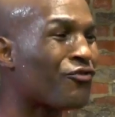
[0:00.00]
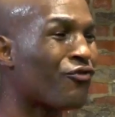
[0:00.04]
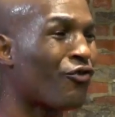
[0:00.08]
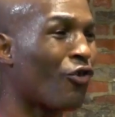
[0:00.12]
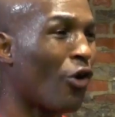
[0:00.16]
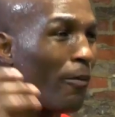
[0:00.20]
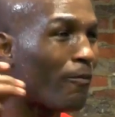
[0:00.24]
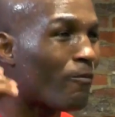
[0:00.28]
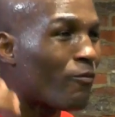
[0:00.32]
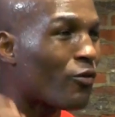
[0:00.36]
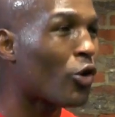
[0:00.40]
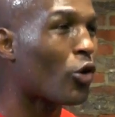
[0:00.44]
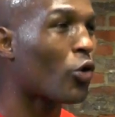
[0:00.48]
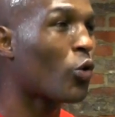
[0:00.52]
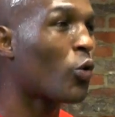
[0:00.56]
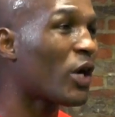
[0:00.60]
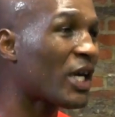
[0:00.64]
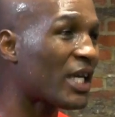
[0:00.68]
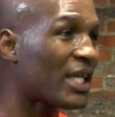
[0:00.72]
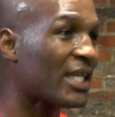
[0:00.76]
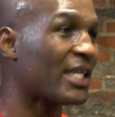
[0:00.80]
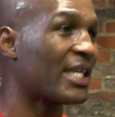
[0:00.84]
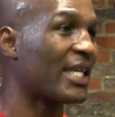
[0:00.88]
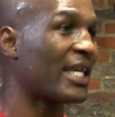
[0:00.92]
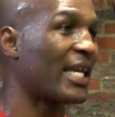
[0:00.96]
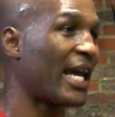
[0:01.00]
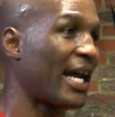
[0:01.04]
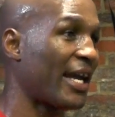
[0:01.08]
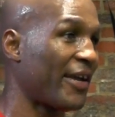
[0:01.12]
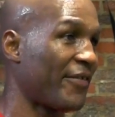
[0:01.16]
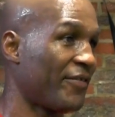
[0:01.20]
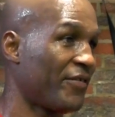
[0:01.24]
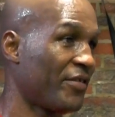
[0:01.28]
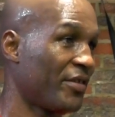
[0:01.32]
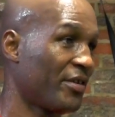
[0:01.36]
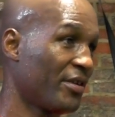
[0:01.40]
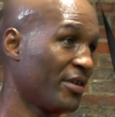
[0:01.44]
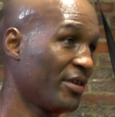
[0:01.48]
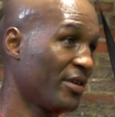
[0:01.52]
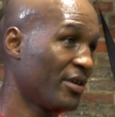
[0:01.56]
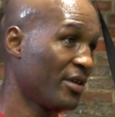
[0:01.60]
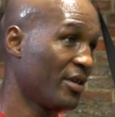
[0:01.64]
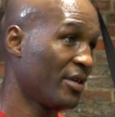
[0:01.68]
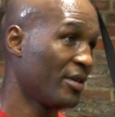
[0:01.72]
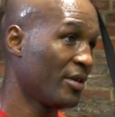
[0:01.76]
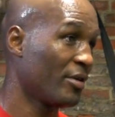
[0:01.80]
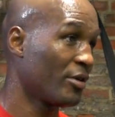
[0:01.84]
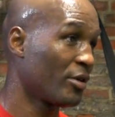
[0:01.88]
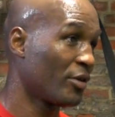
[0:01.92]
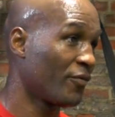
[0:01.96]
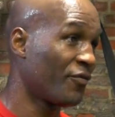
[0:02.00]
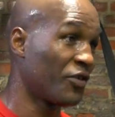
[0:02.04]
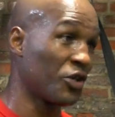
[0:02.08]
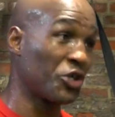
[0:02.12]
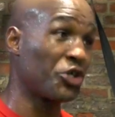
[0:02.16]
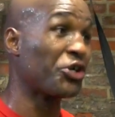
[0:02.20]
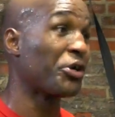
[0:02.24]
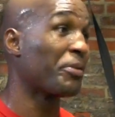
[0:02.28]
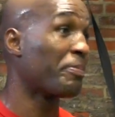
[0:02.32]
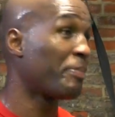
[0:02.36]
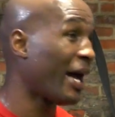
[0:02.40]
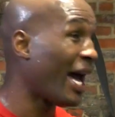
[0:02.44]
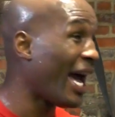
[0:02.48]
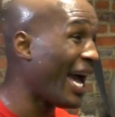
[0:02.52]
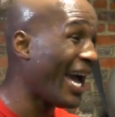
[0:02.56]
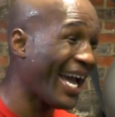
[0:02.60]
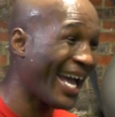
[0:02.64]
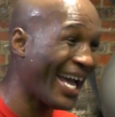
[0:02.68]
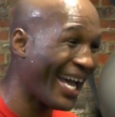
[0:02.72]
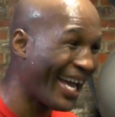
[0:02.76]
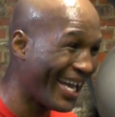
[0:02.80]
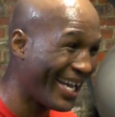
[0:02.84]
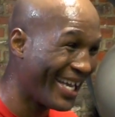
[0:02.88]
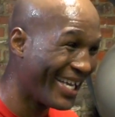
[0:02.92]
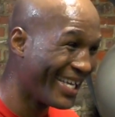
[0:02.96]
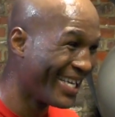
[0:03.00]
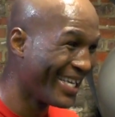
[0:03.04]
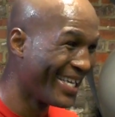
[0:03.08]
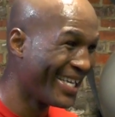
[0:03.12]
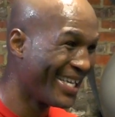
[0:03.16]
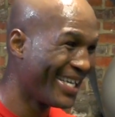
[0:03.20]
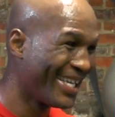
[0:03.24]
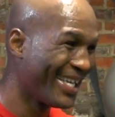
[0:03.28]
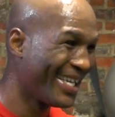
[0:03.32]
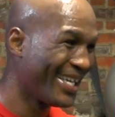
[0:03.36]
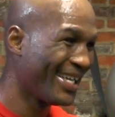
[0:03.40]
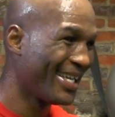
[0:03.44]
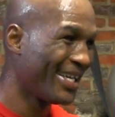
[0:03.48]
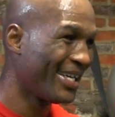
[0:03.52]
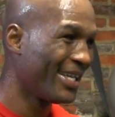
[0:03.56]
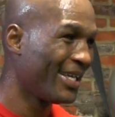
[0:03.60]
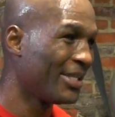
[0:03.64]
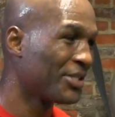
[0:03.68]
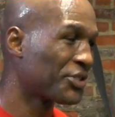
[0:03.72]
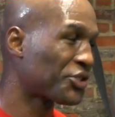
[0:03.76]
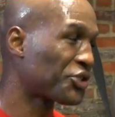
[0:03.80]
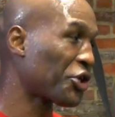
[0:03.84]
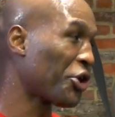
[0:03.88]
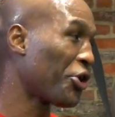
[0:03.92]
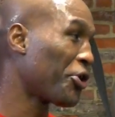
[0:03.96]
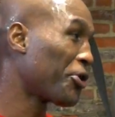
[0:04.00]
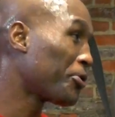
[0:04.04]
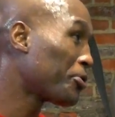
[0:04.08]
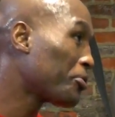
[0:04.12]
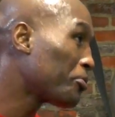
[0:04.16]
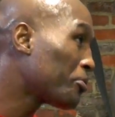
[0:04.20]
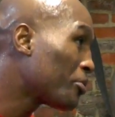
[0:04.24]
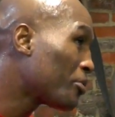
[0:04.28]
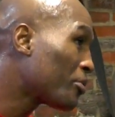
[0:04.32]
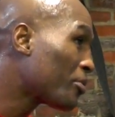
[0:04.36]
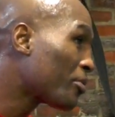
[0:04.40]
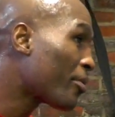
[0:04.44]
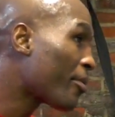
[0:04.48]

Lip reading: to grow up real quickly in life, for good or bad. So,